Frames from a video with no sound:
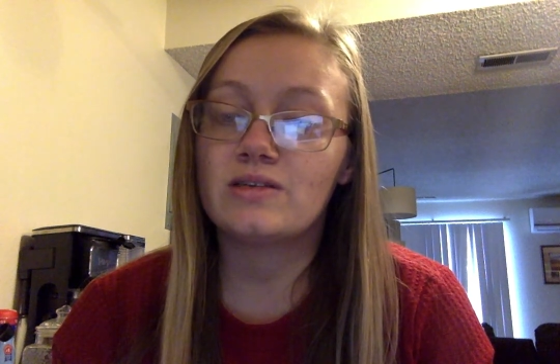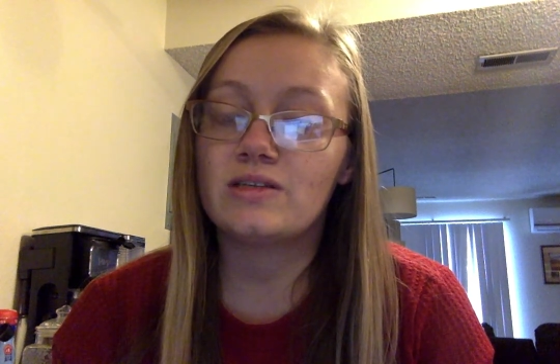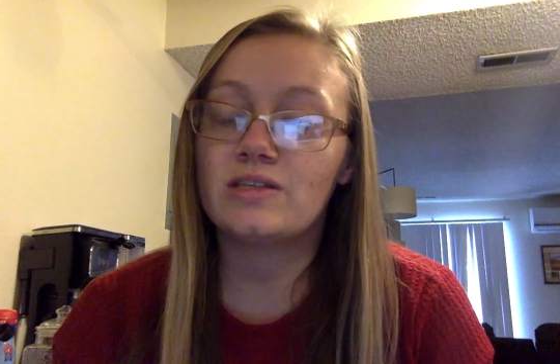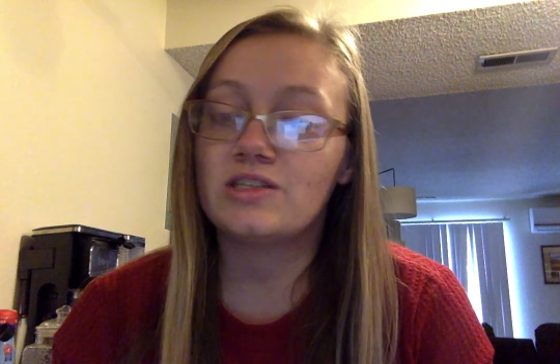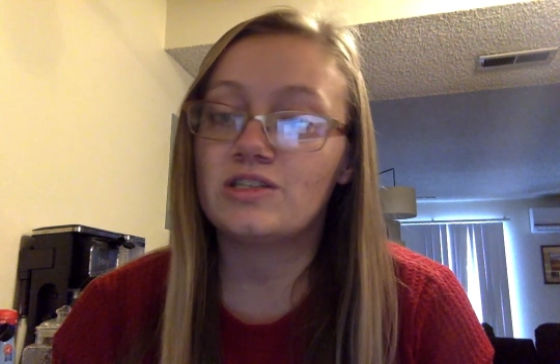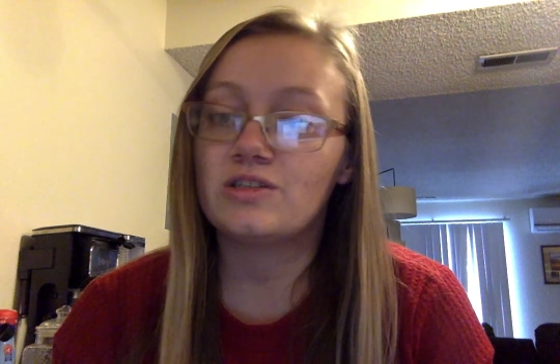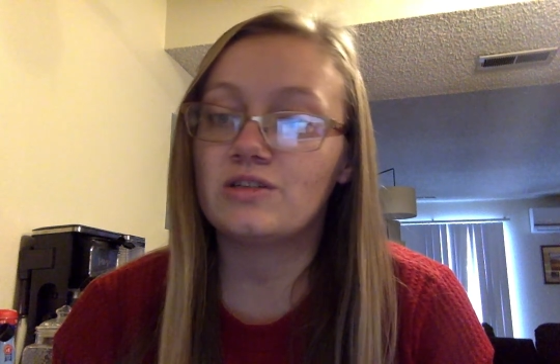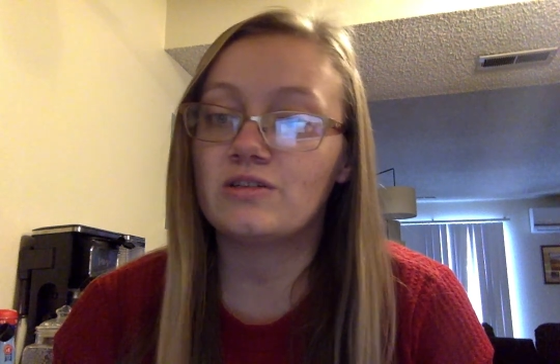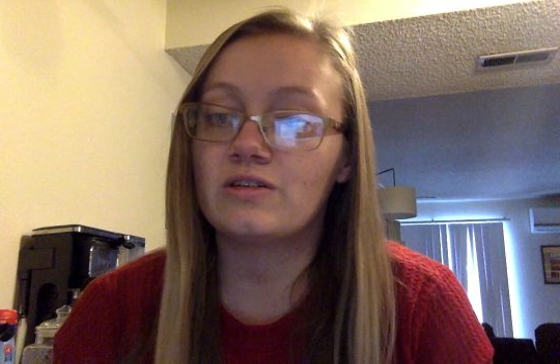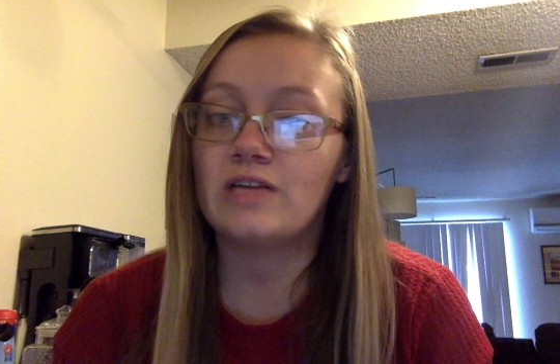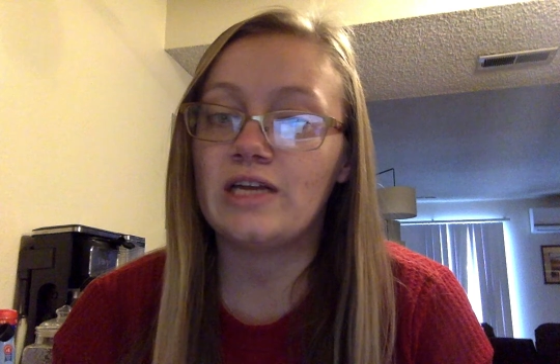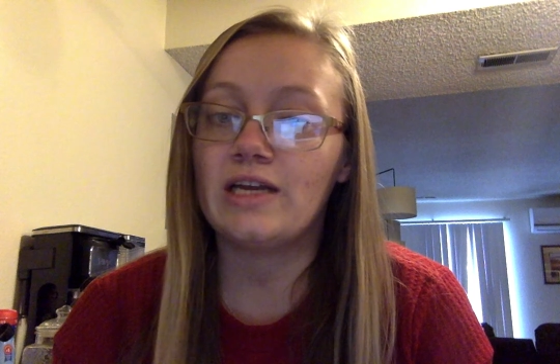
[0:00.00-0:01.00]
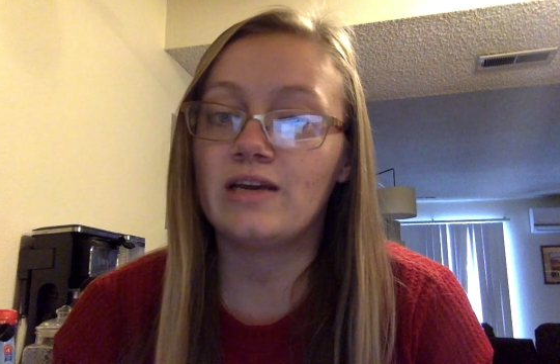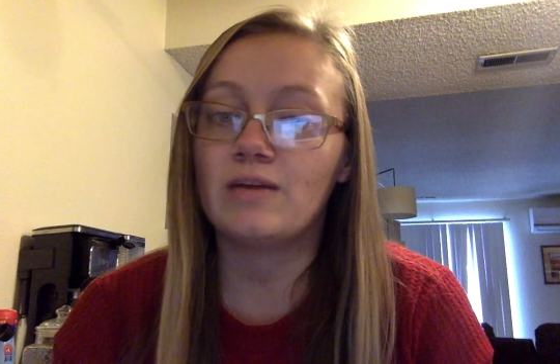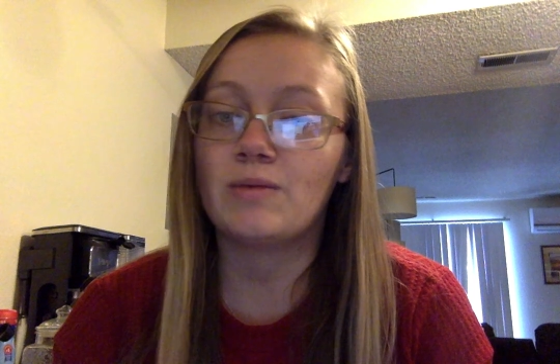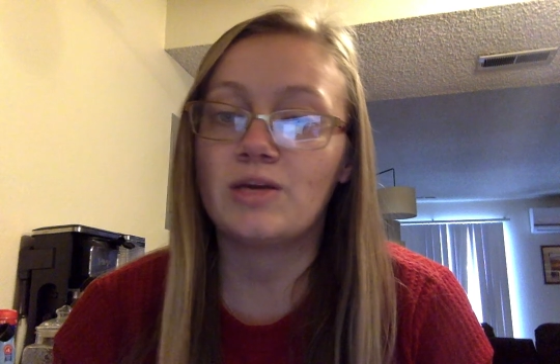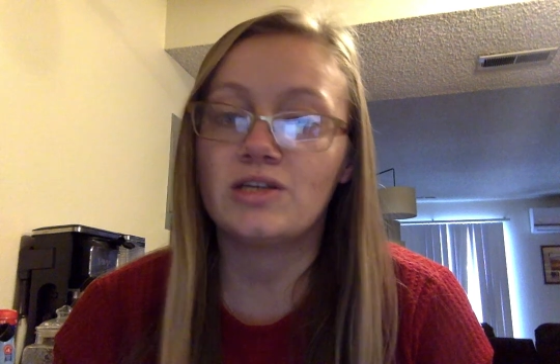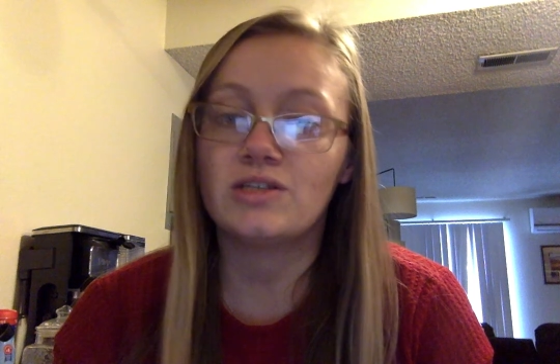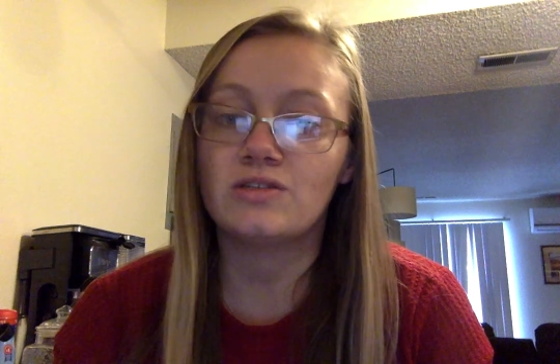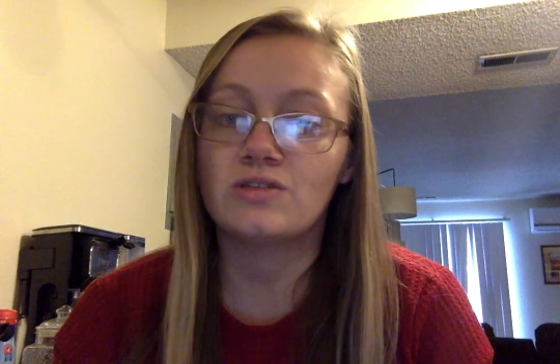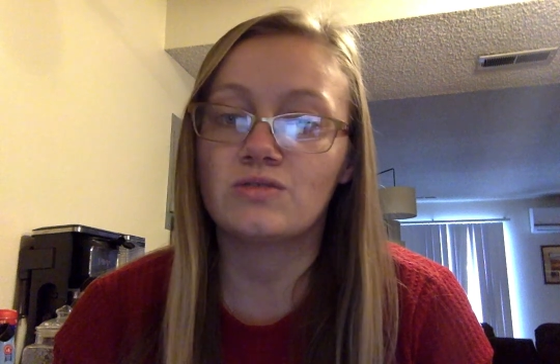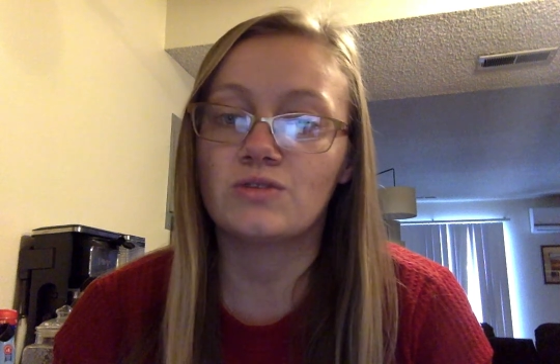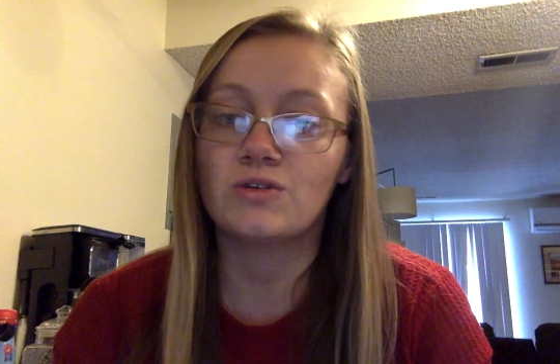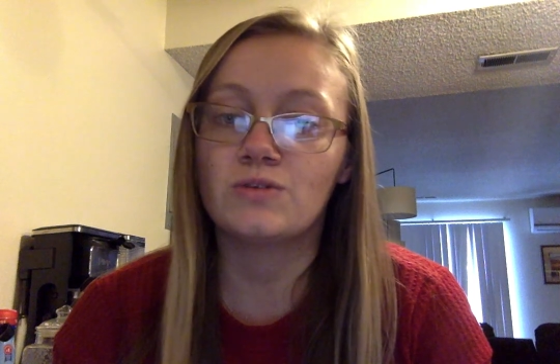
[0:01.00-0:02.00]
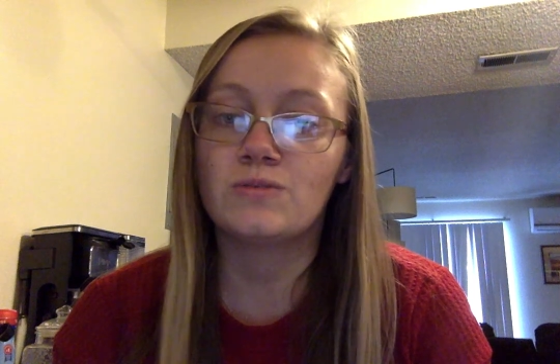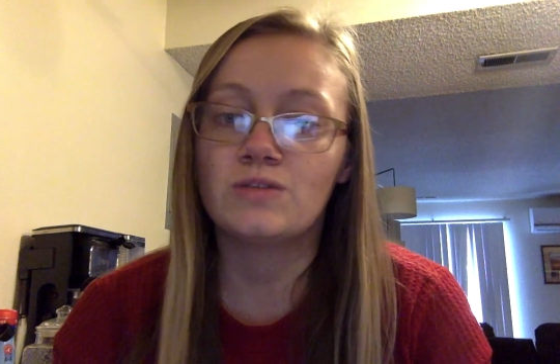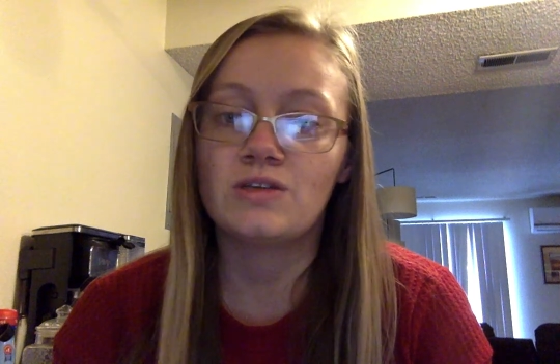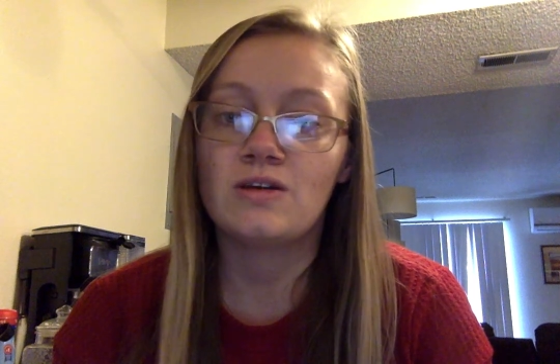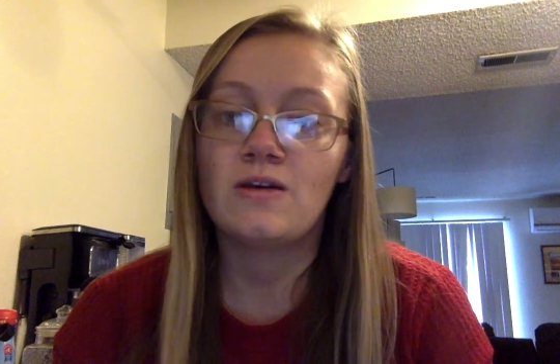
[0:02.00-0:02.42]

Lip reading: additional cleaning in patients' rooms,